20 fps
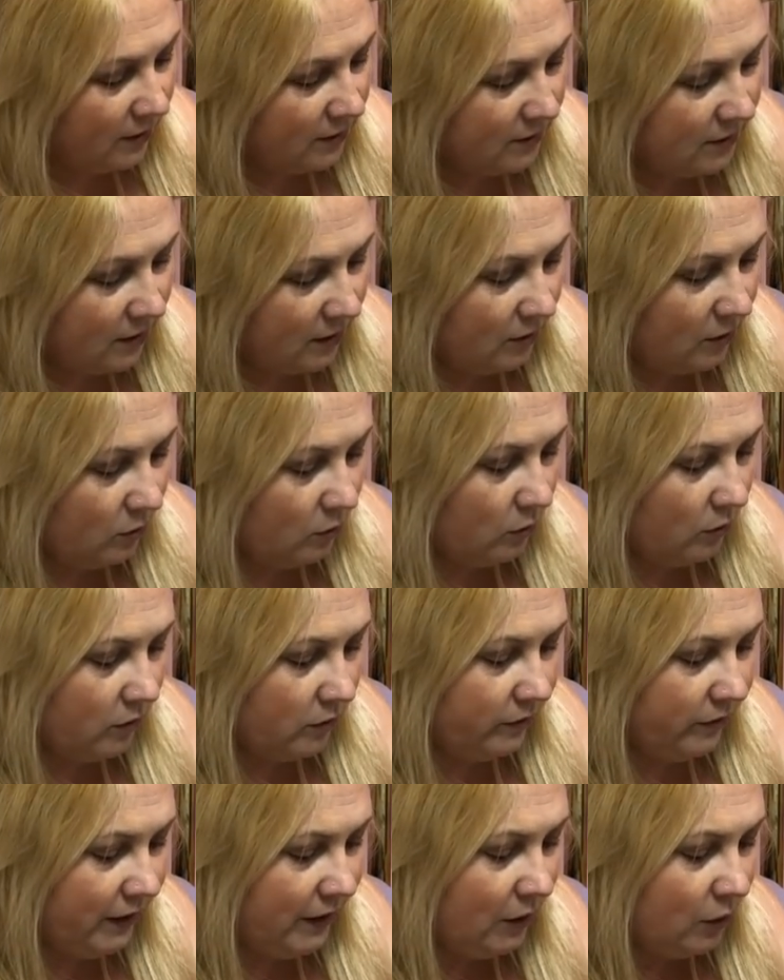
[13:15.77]
So
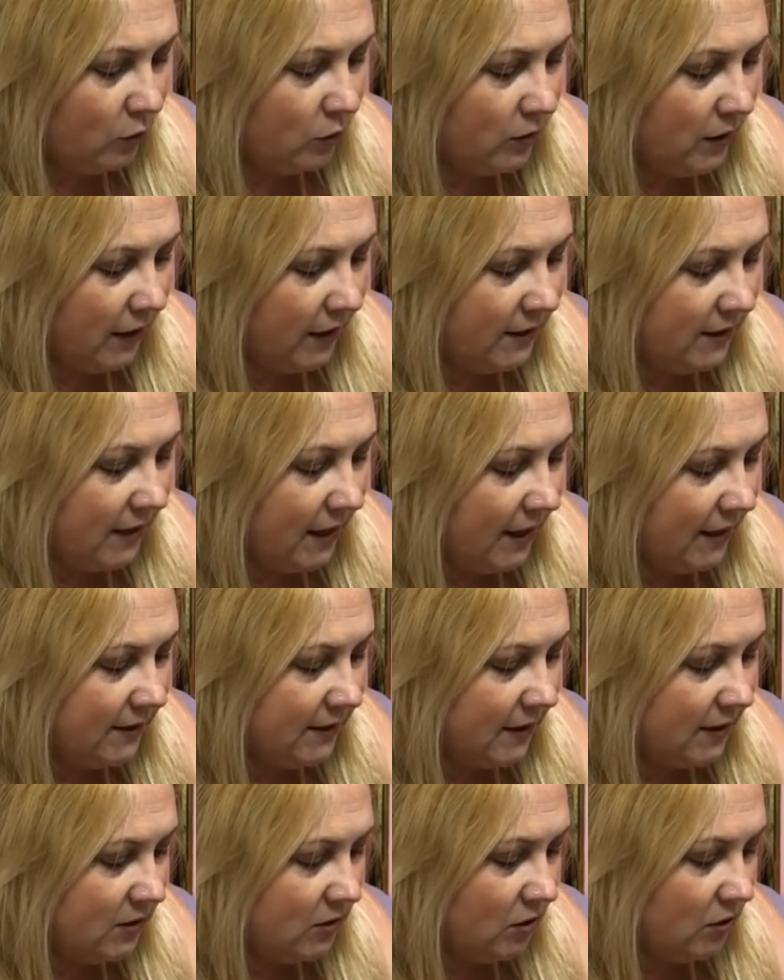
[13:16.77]
VCall would like to
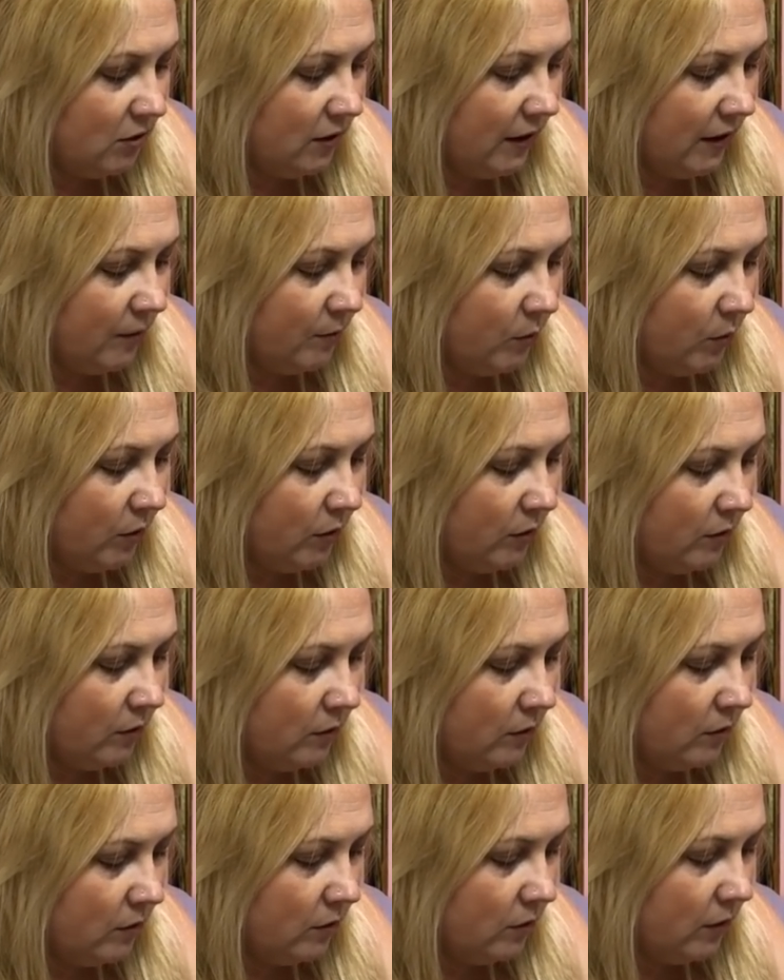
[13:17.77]
access to your camera.
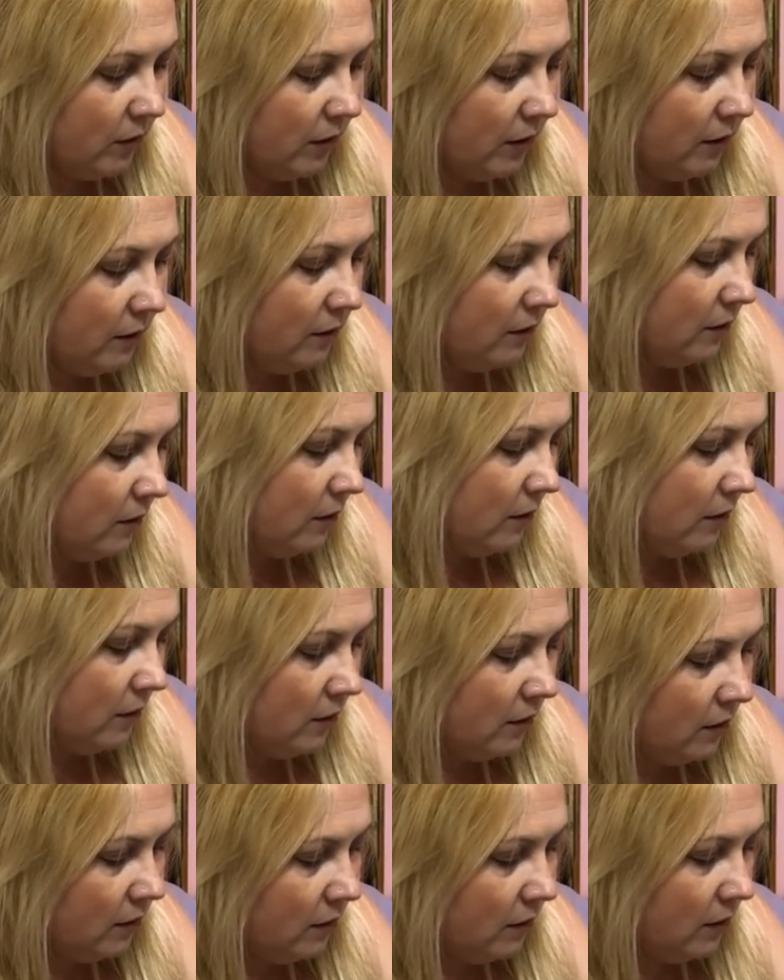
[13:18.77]
Okay.
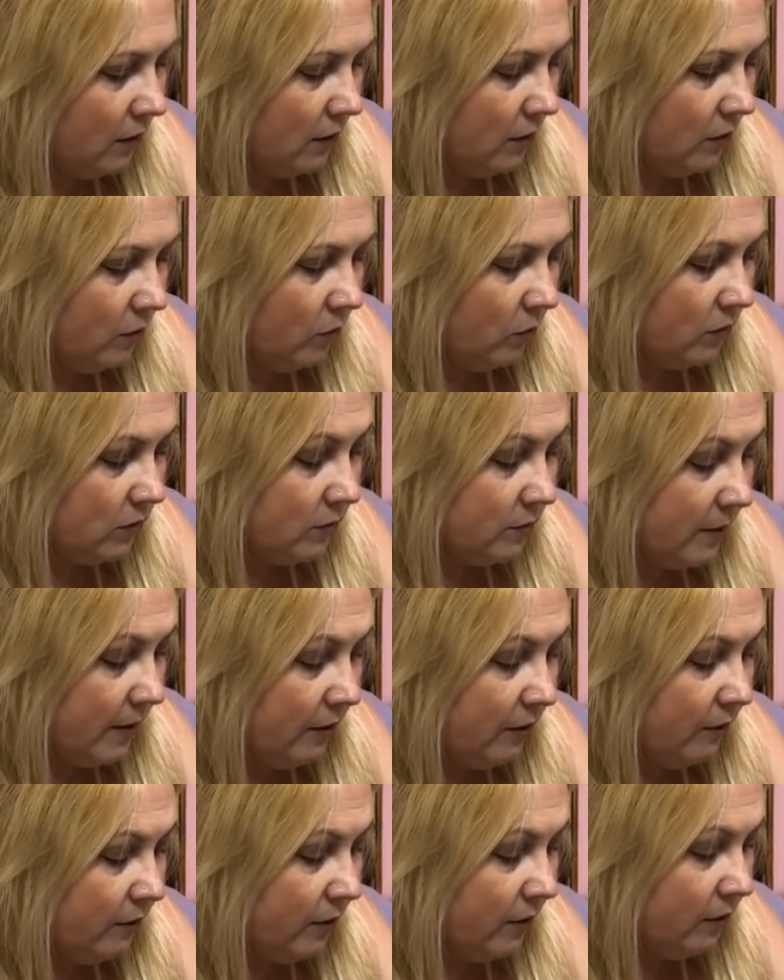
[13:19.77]
Wants a
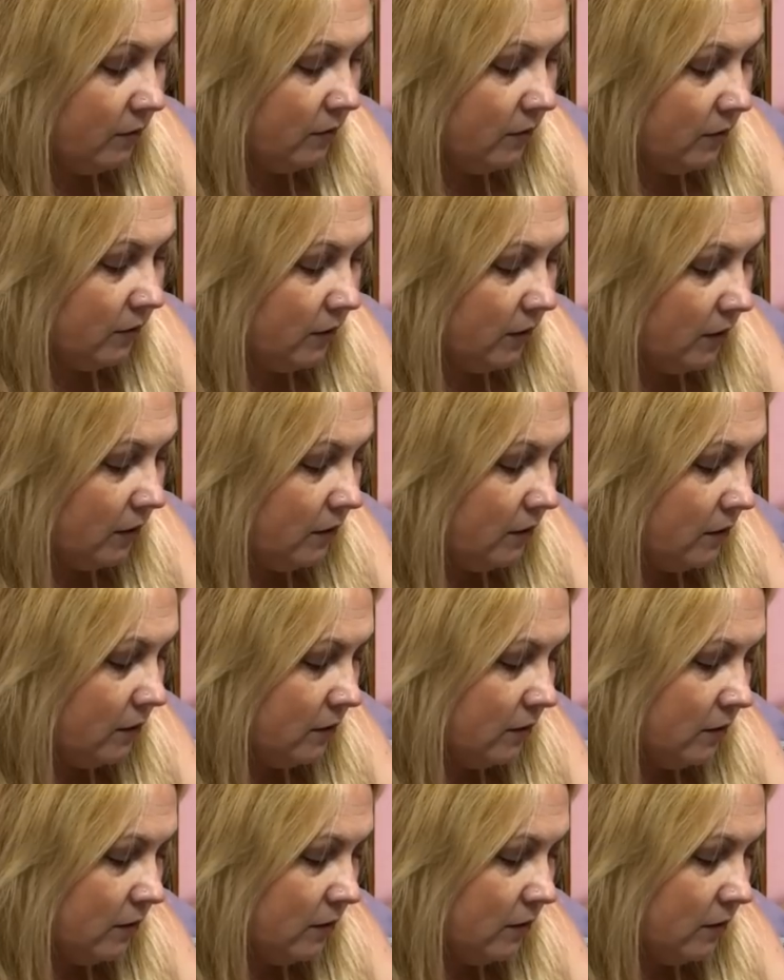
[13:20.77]
microphone. Okay.